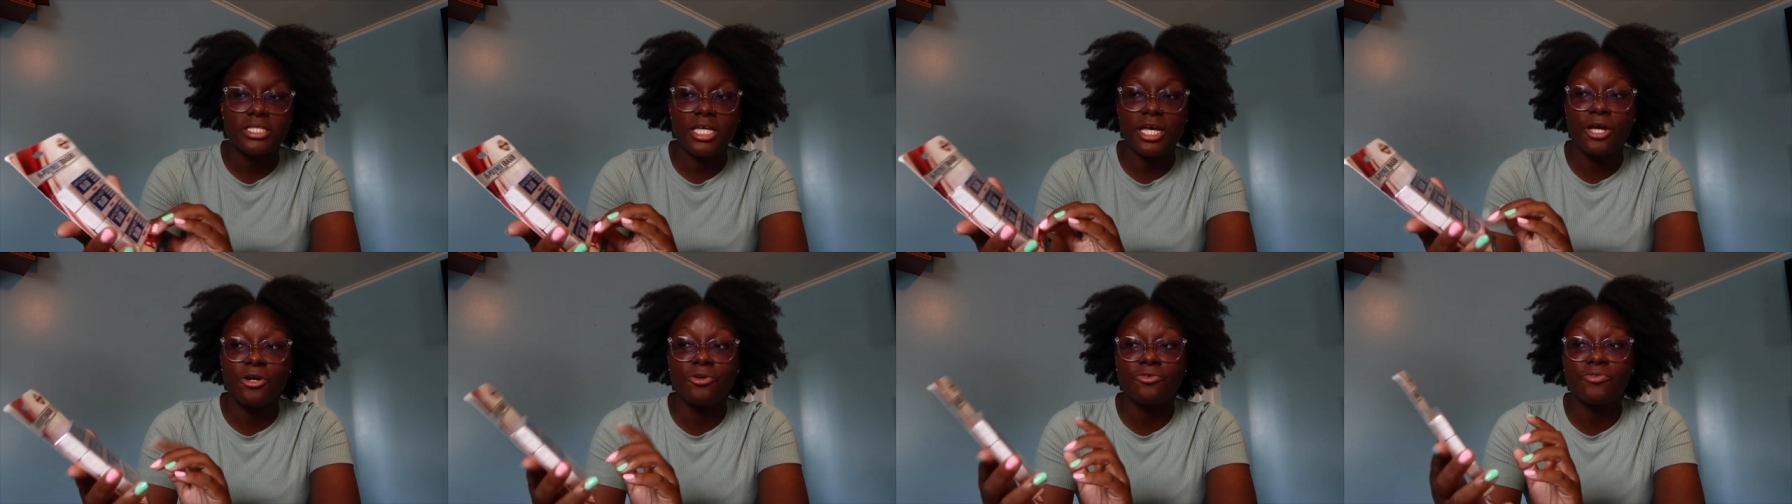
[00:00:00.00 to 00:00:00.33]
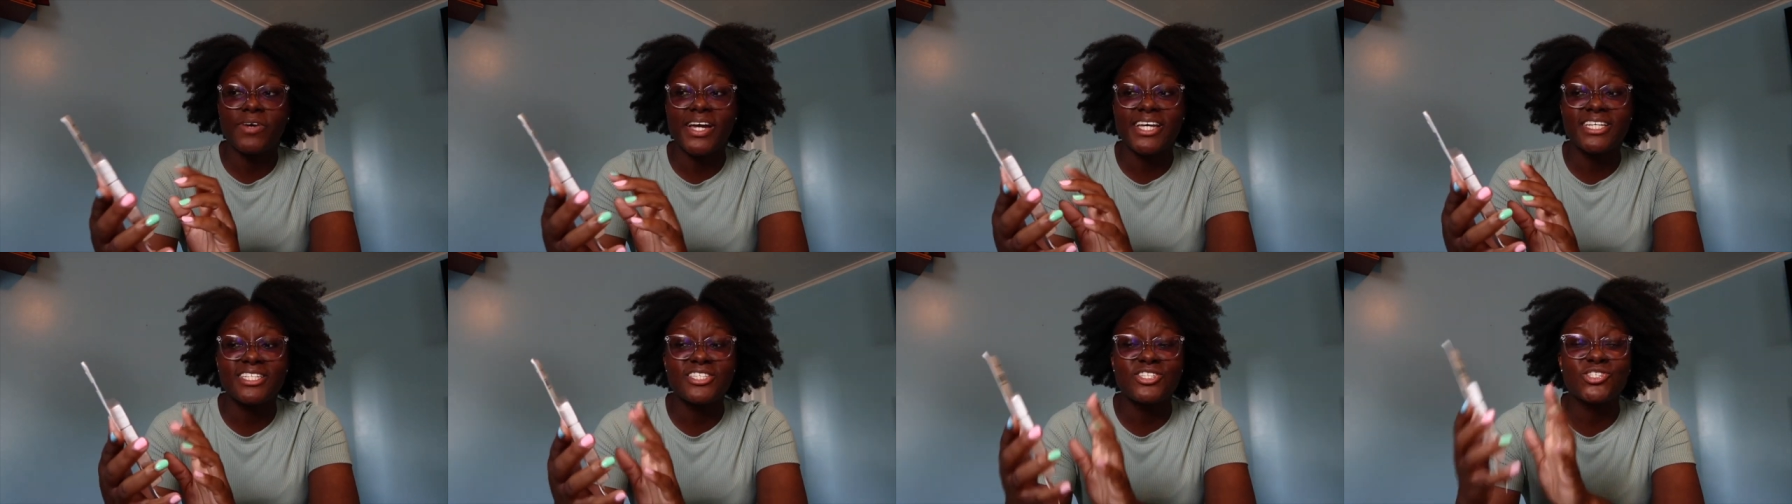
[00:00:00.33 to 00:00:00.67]
They
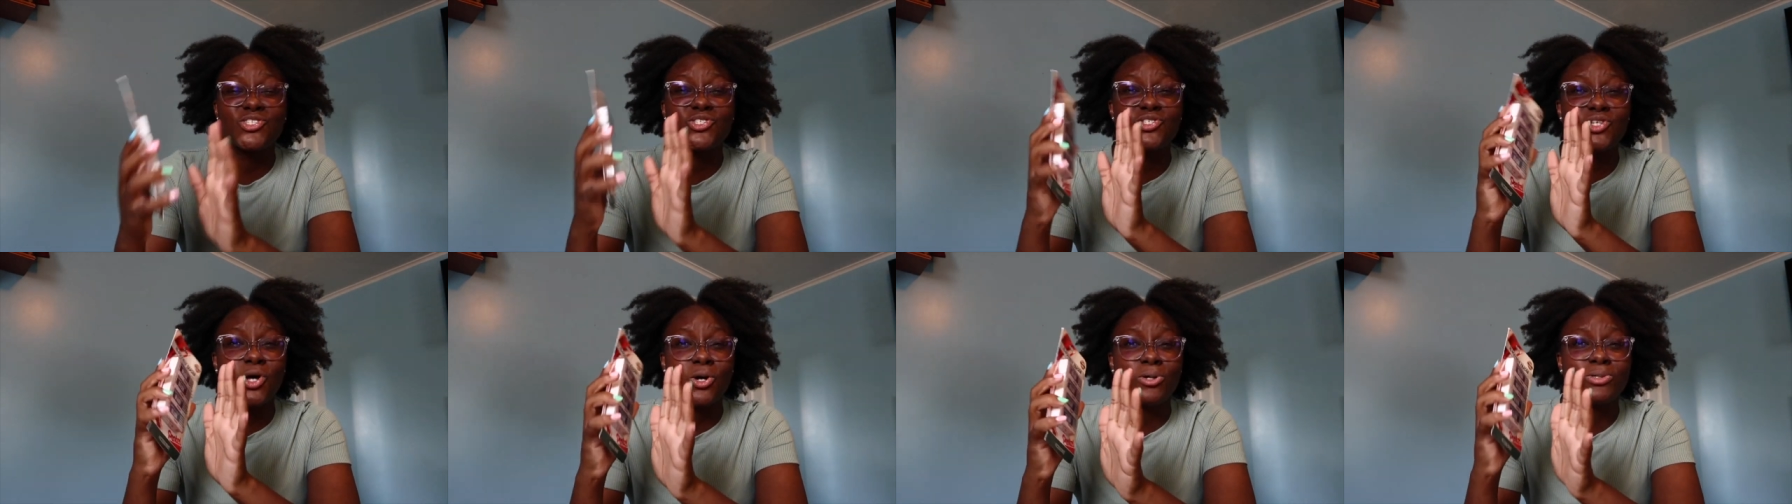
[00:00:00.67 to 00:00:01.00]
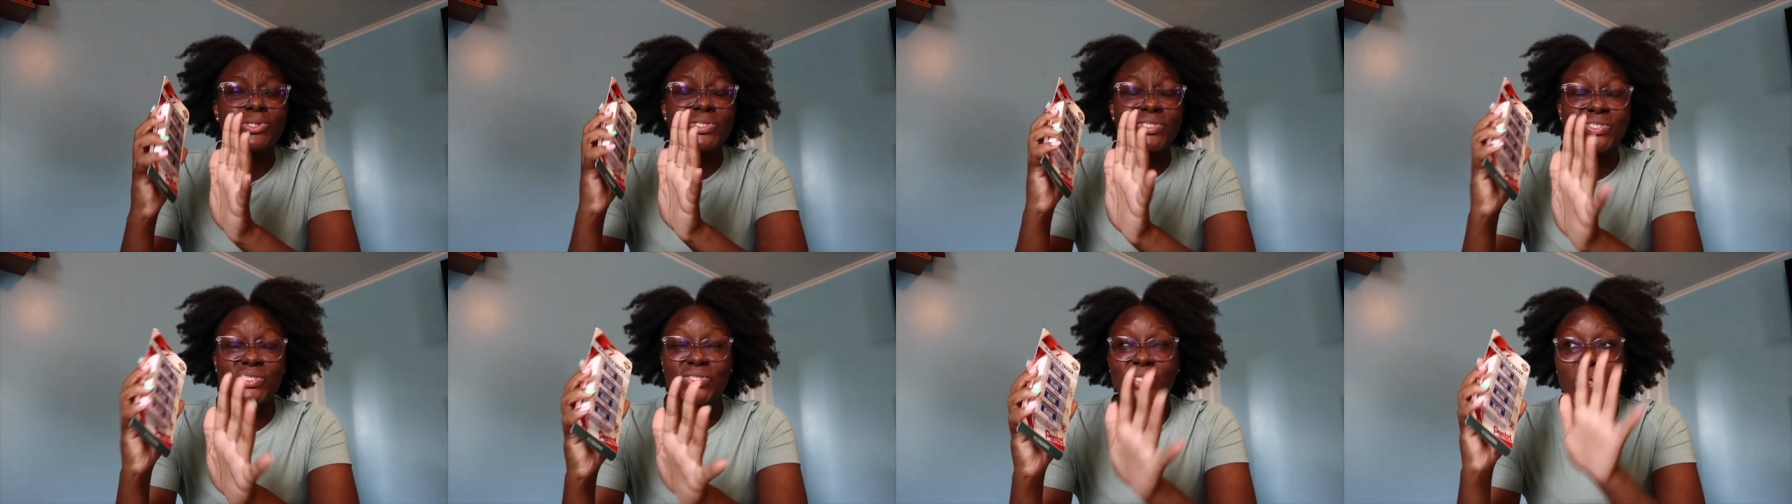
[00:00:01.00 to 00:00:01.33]
erase
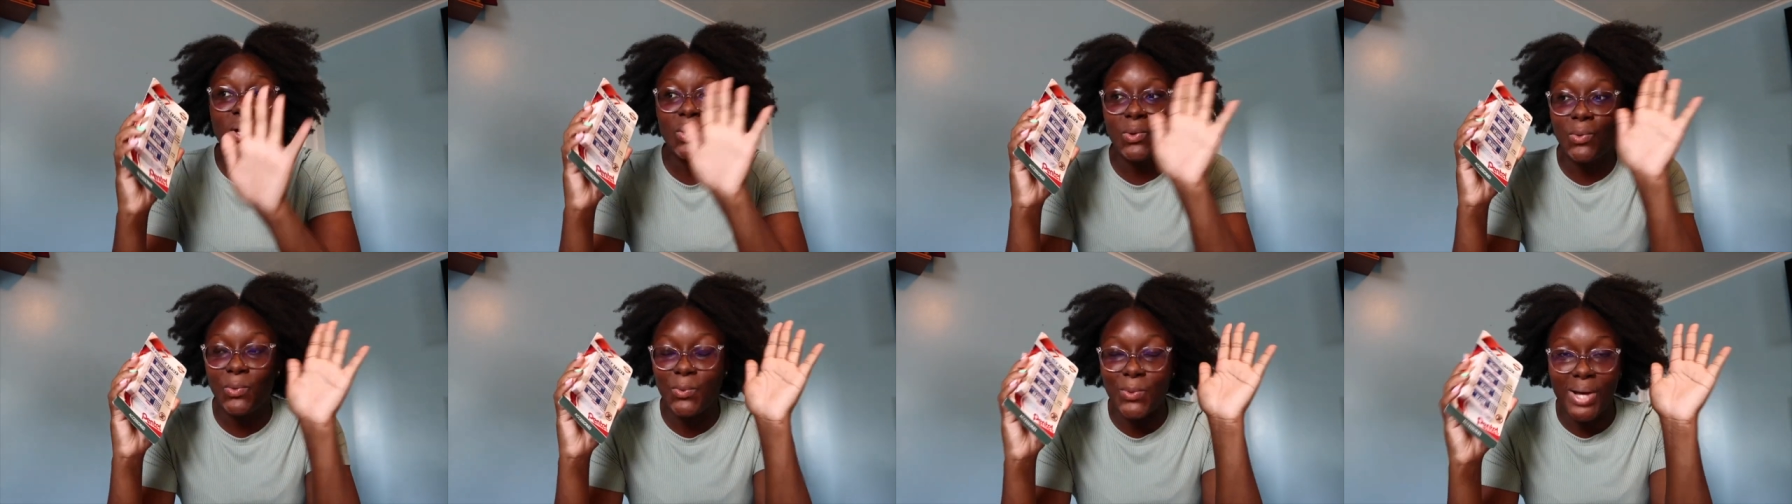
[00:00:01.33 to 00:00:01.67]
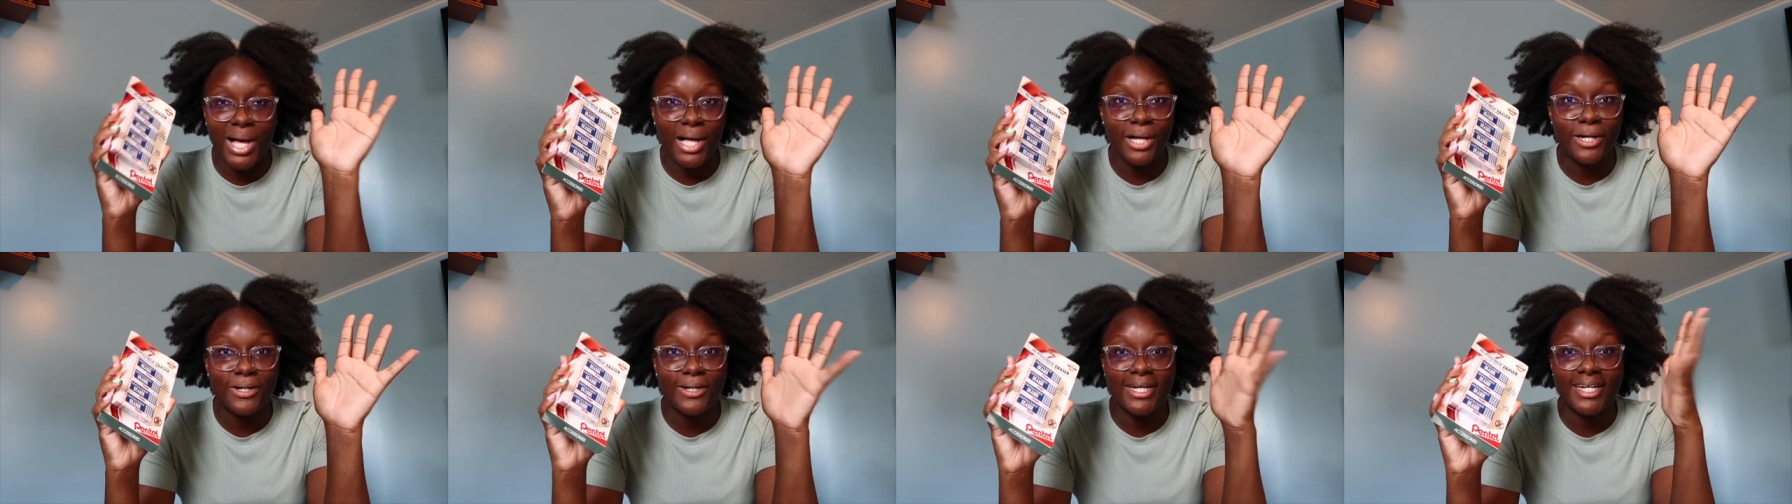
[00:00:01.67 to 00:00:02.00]
so
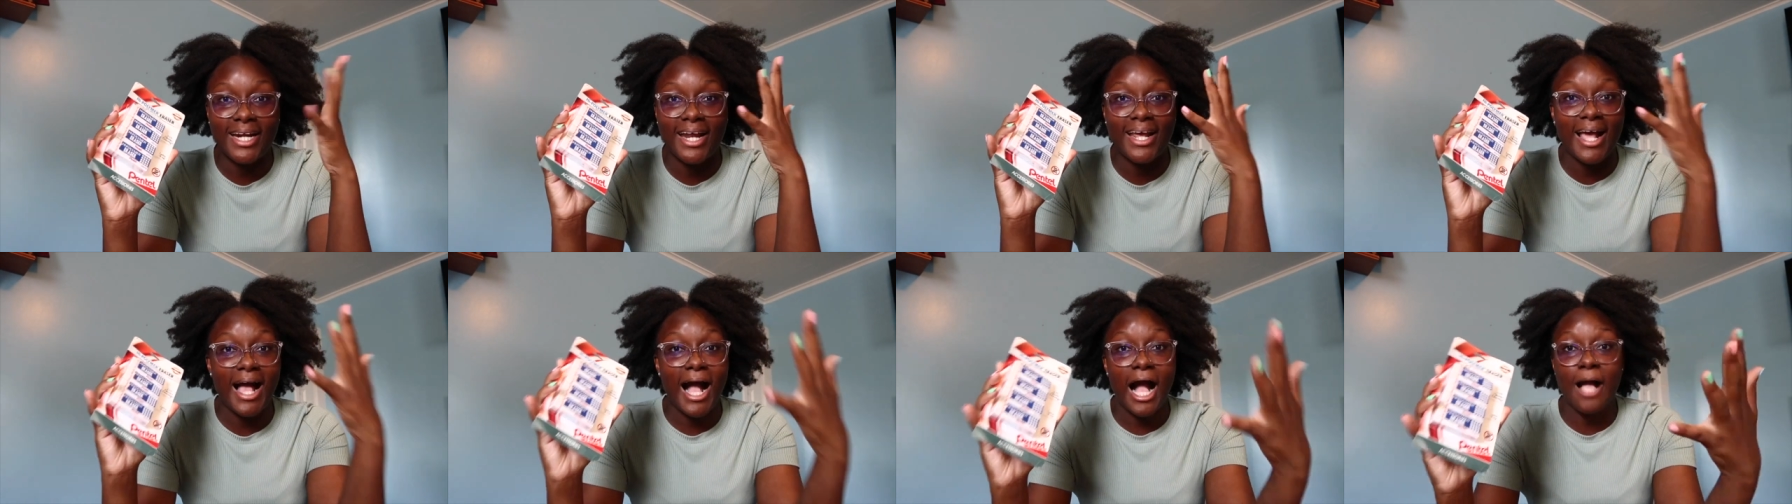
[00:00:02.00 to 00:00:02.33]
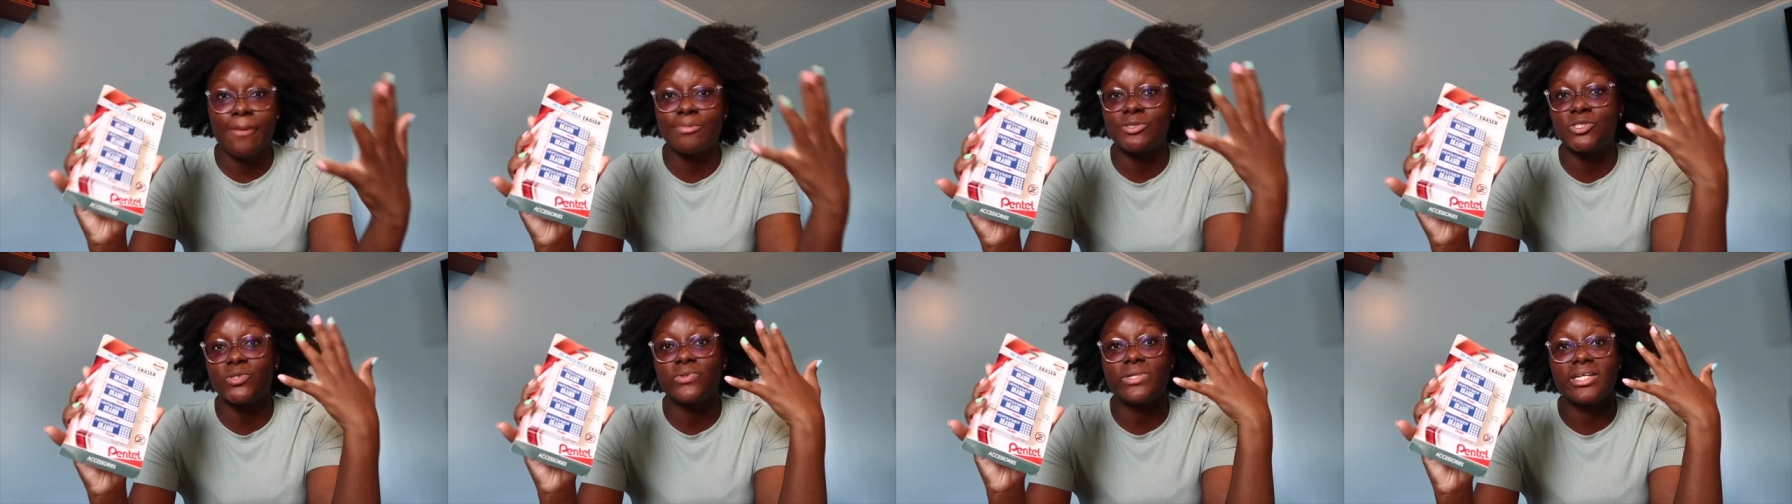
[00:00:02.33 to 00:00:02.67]
well. And I
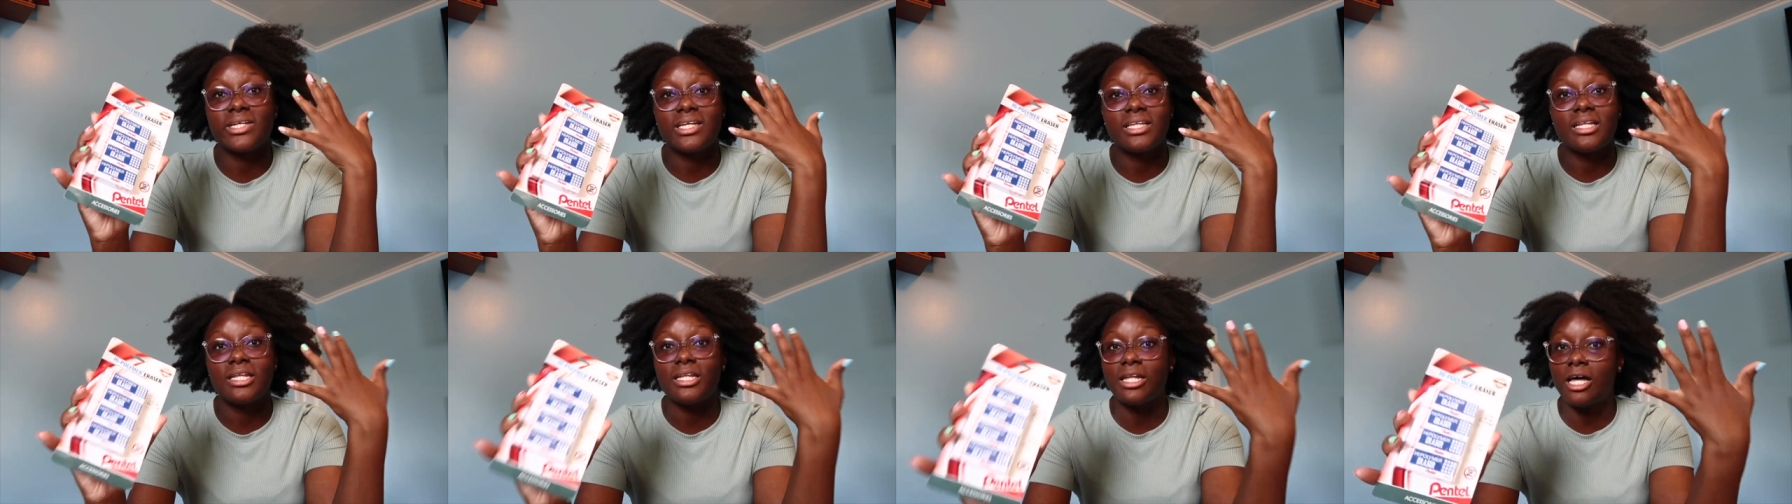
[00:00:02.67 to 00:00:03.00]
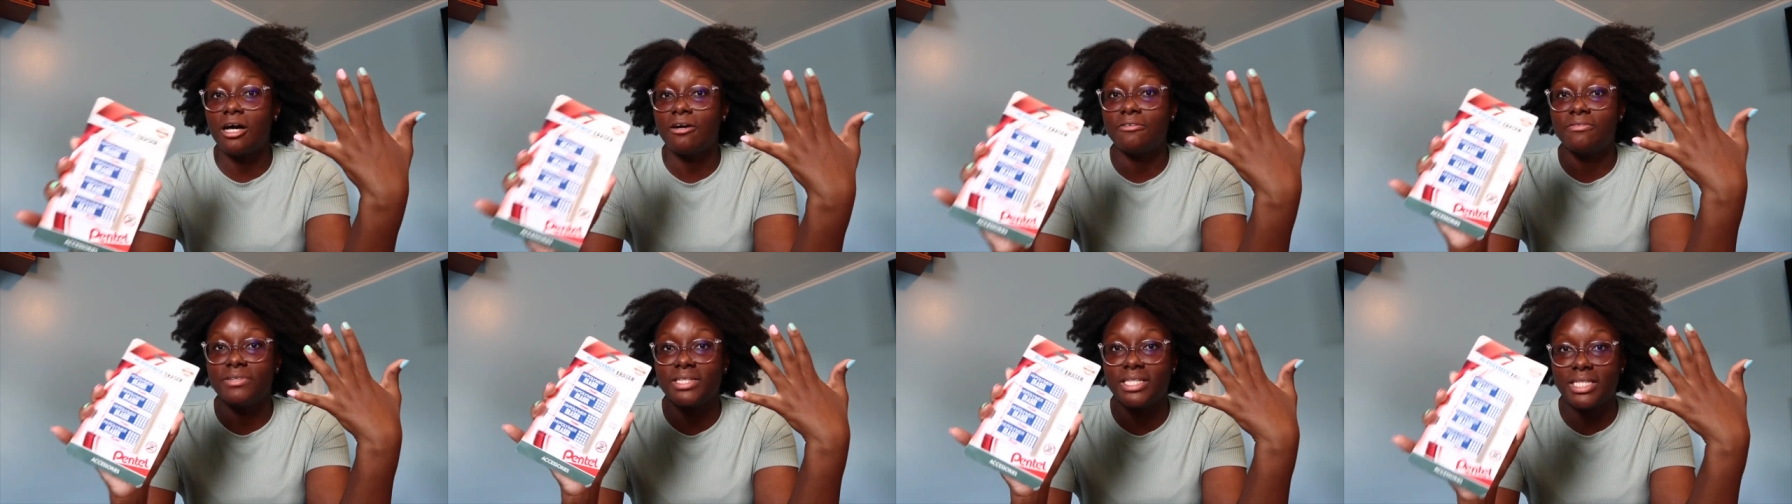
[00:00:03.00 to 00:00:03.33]
absolutely
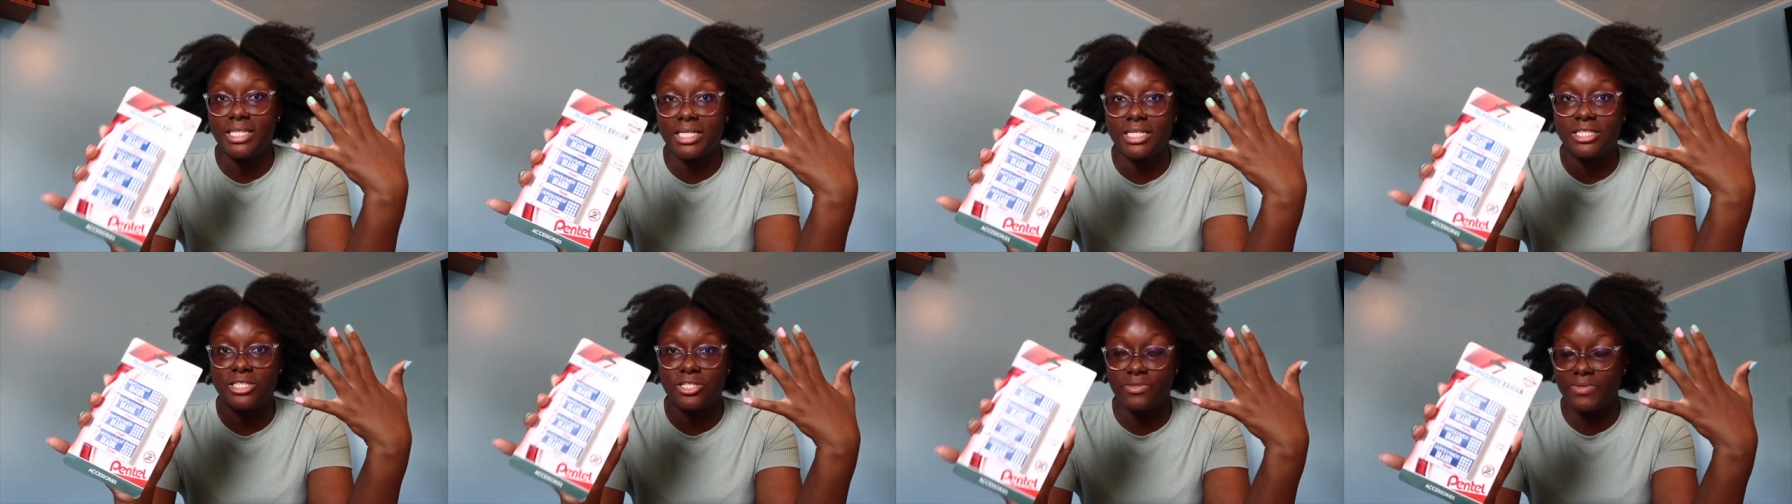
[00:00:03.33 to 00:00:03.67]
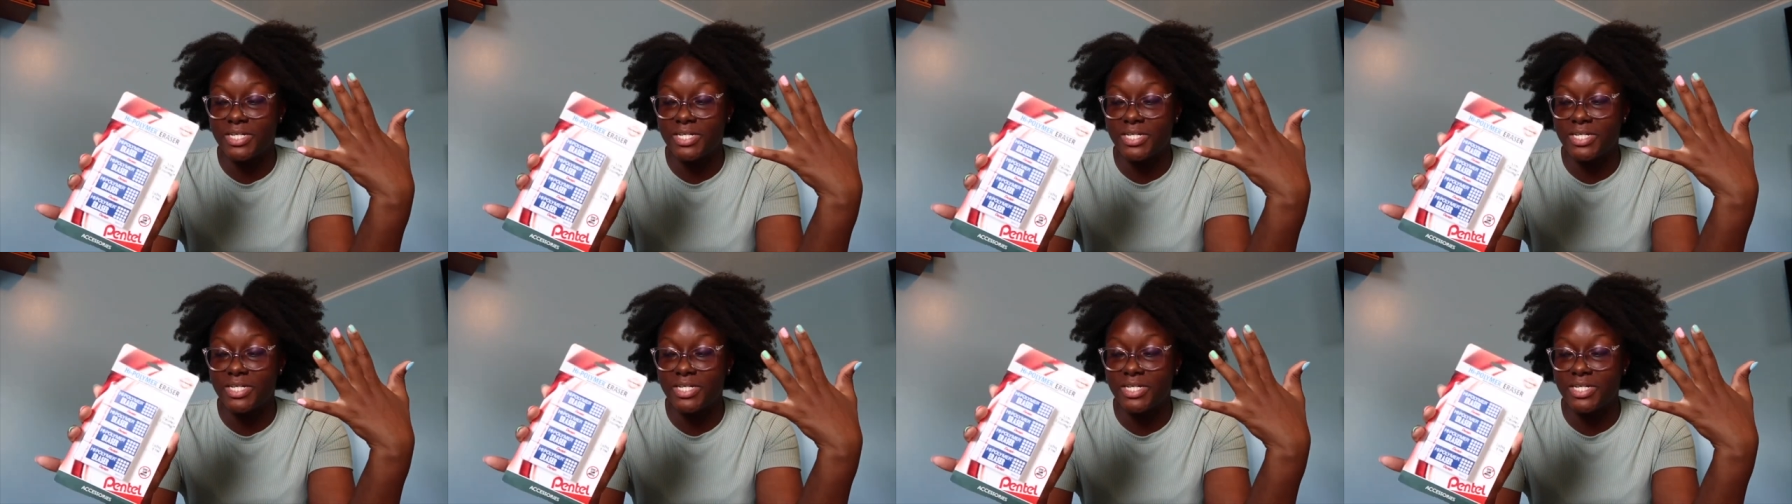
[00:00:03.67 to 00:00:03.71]
love these